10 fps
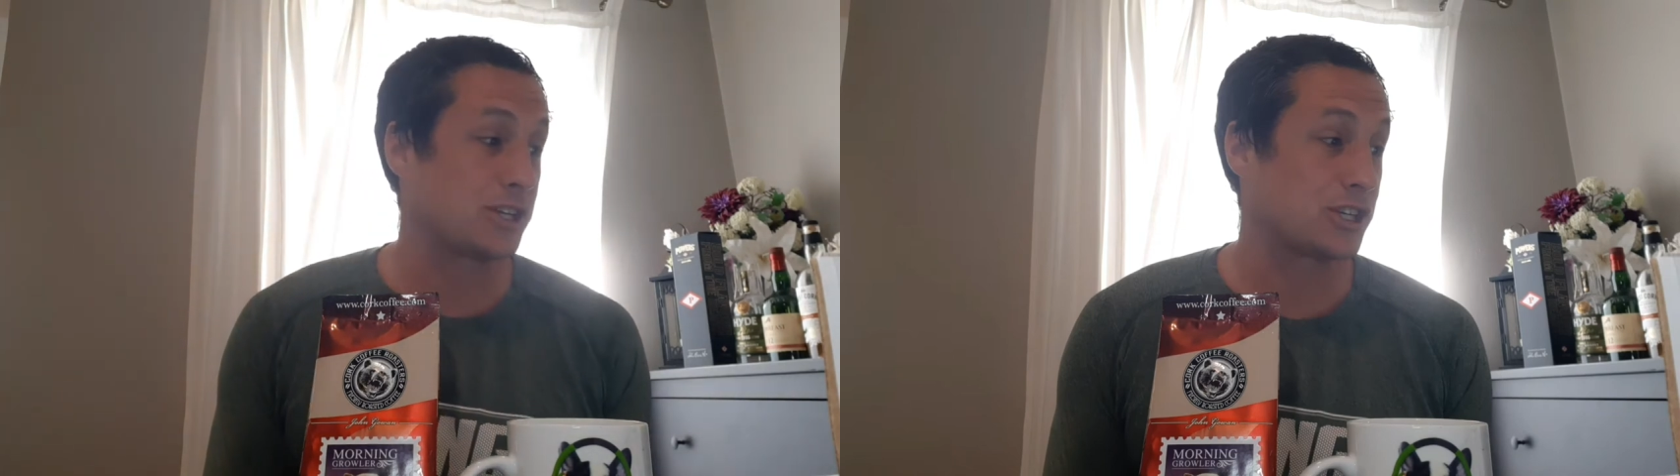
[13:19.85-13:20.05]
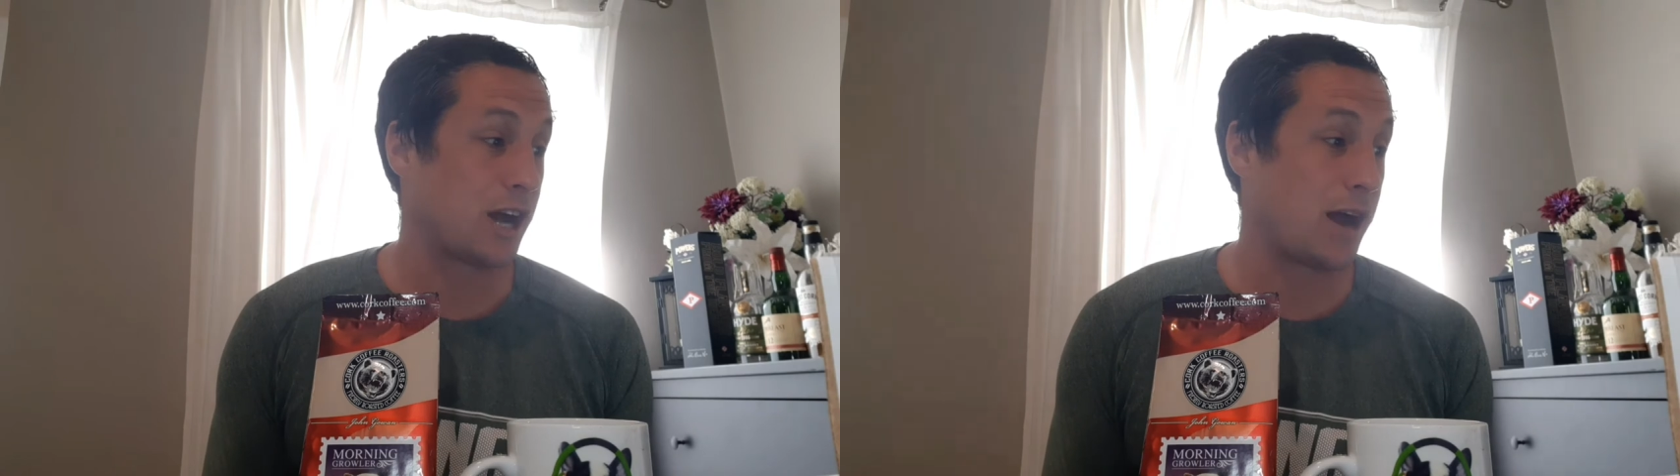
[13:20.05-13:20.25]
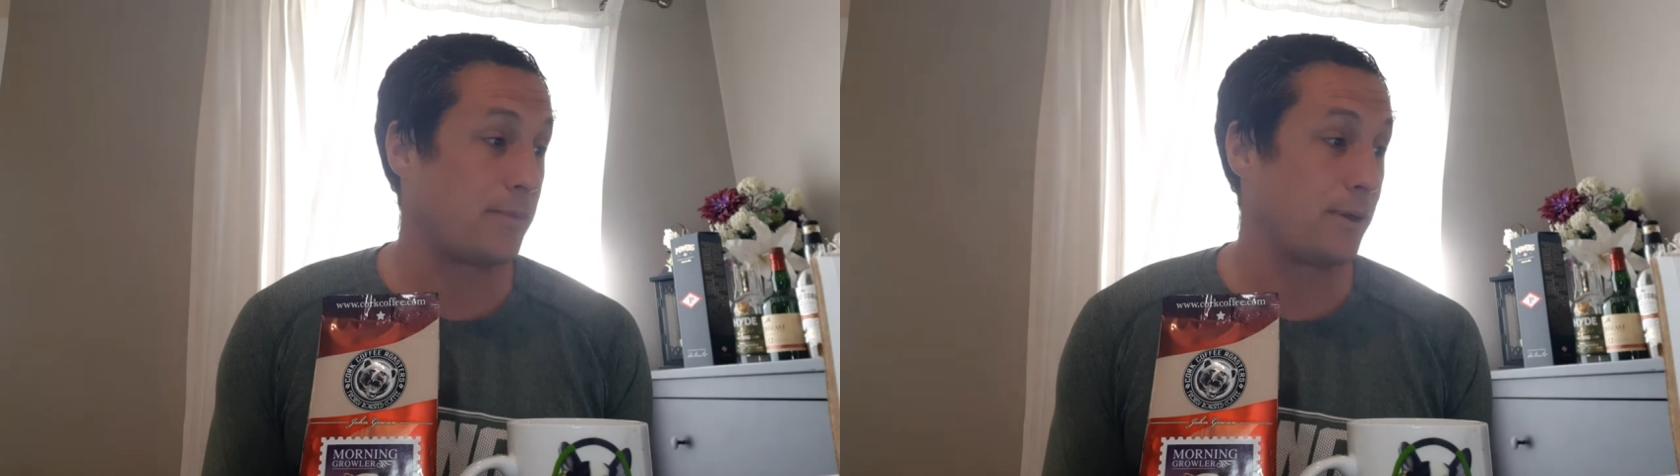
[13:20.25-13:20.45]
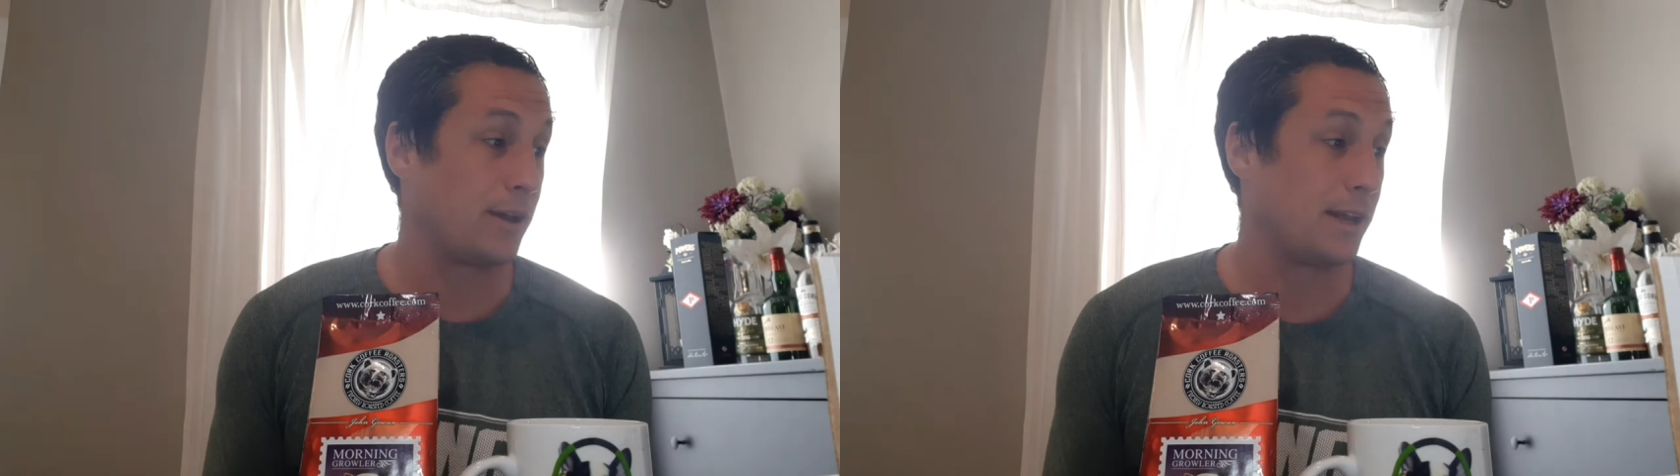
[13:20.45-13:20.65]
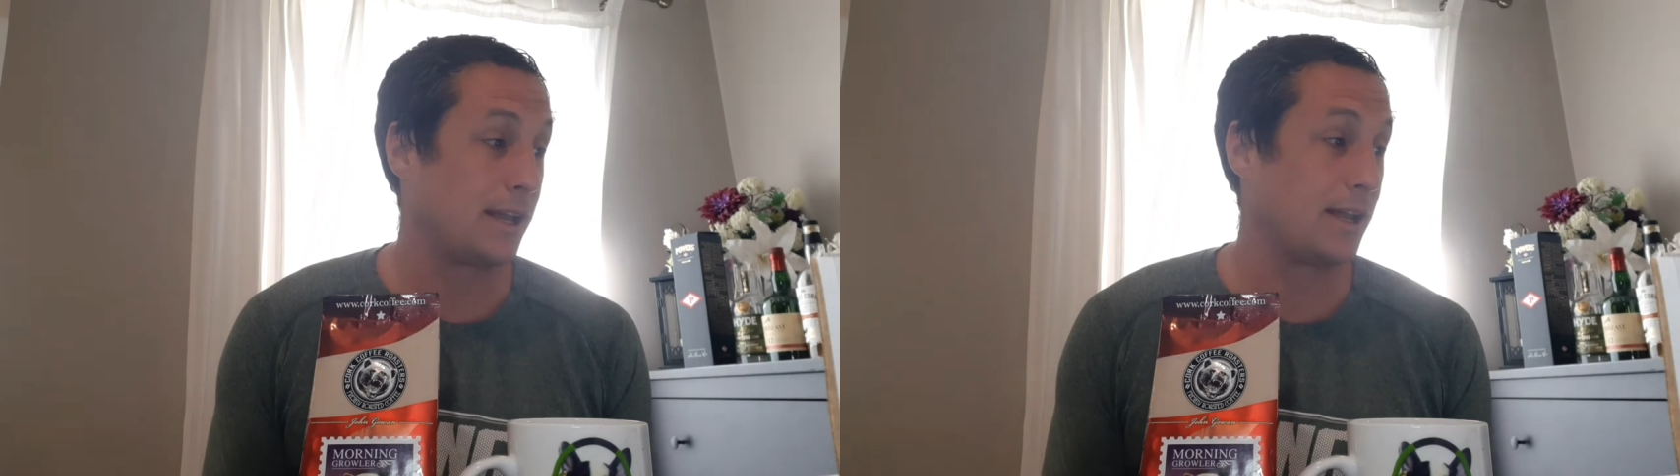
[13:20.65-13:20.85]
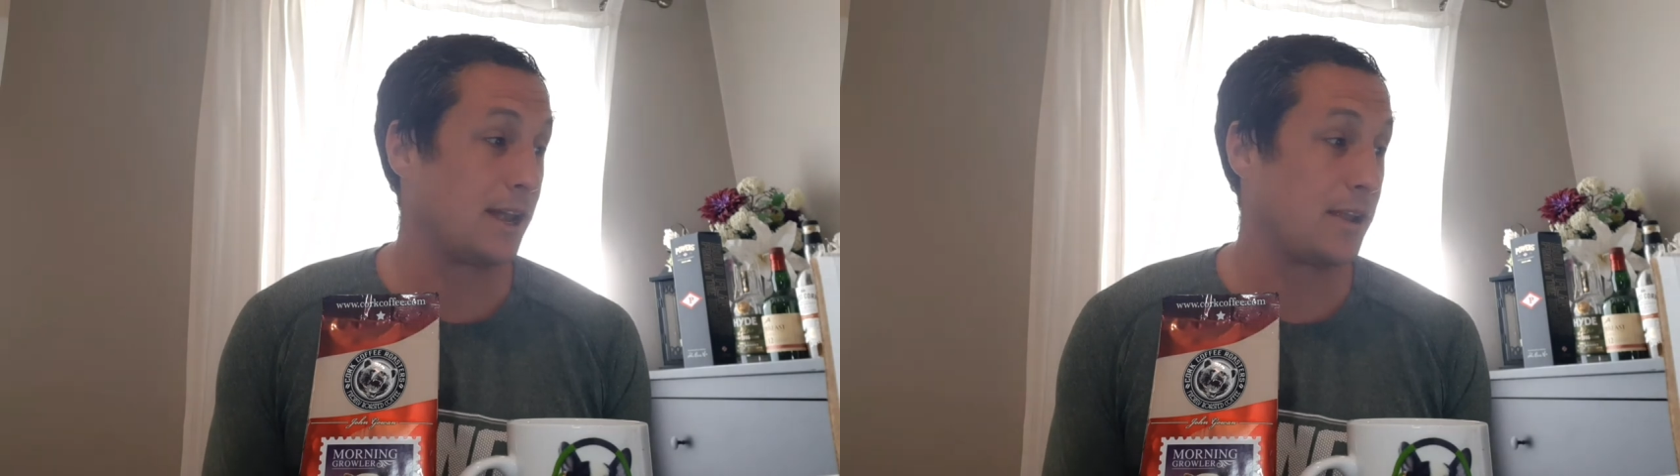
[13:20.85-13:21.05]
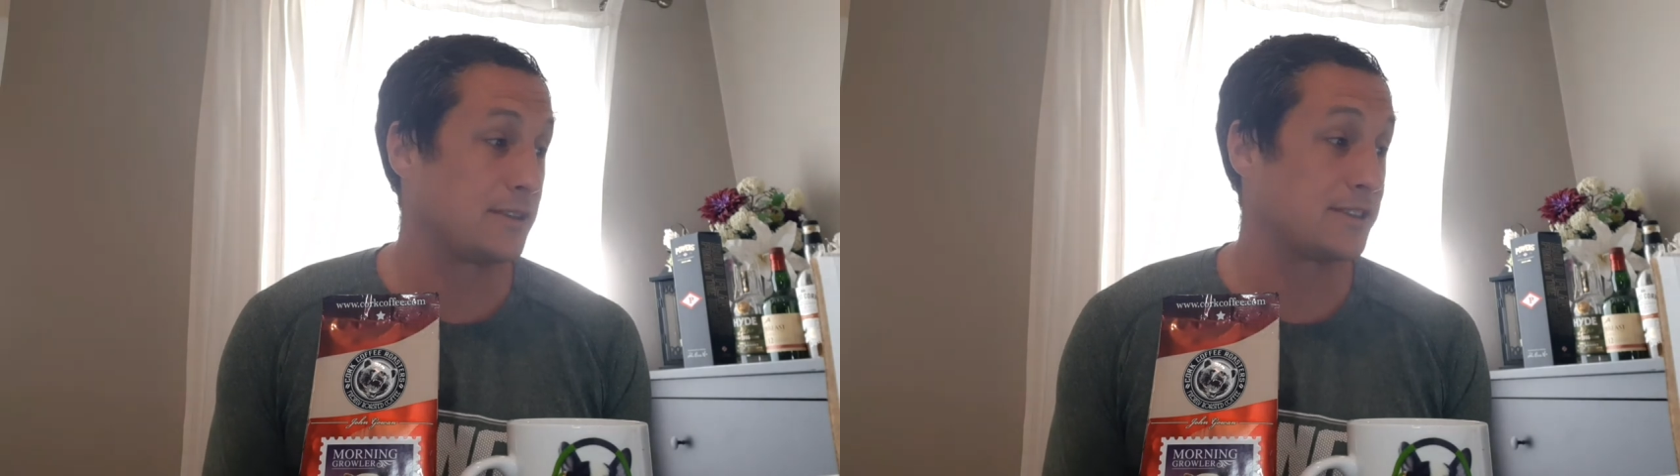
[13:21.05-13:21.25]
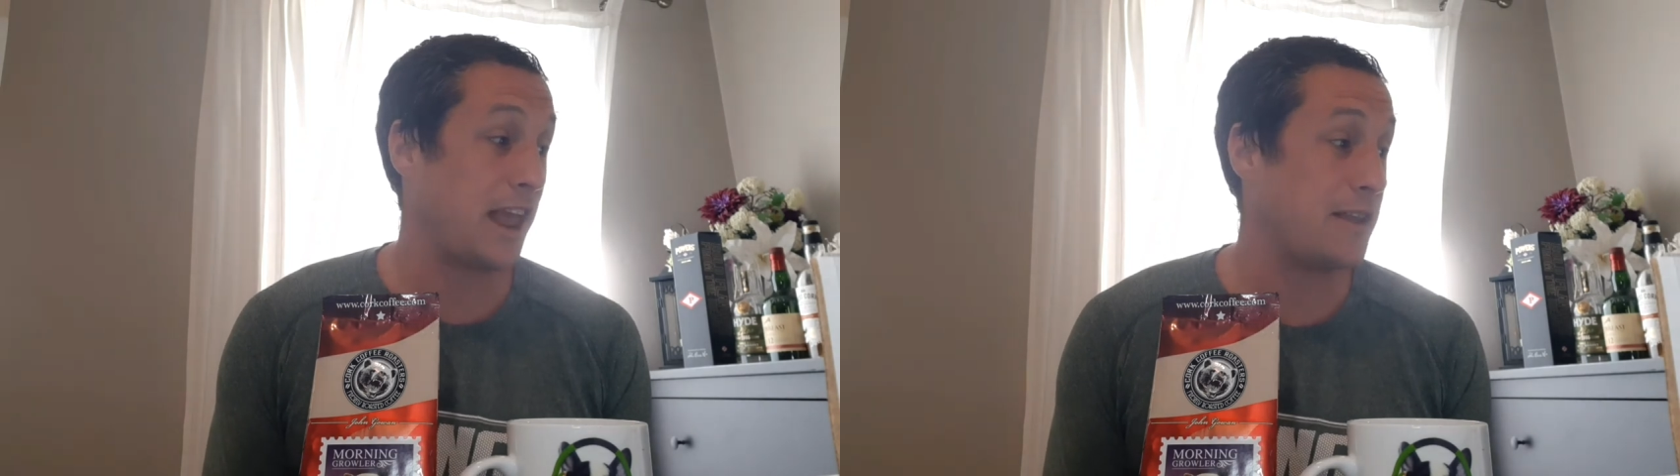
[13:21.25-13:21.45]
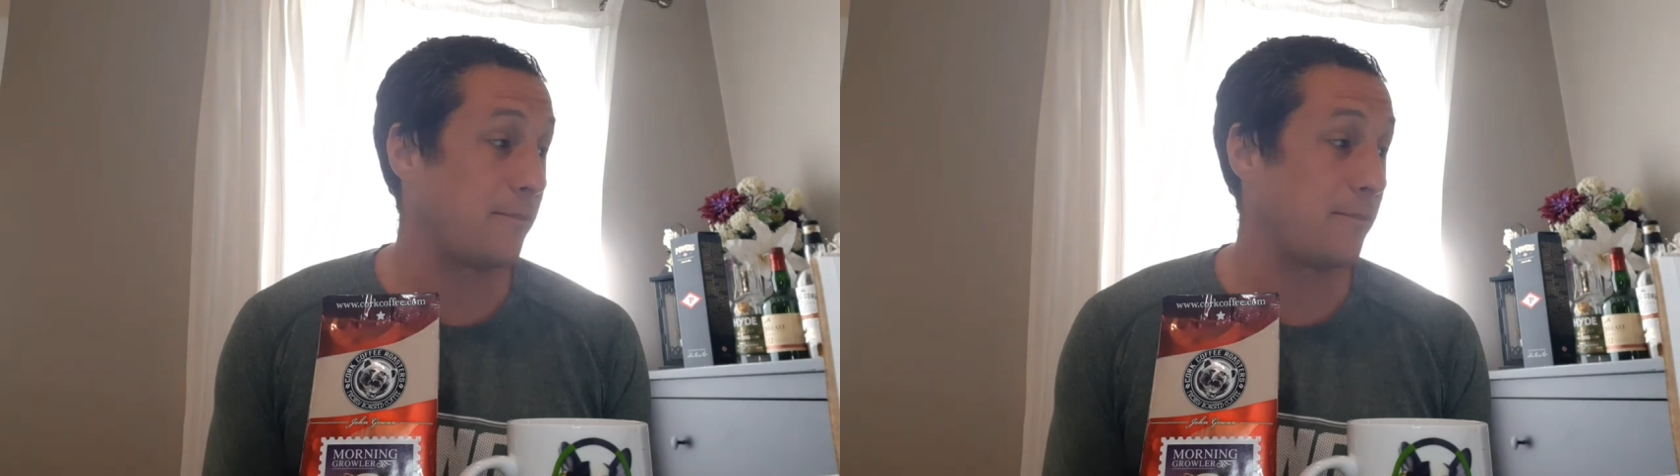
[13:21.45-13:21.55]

shop in St.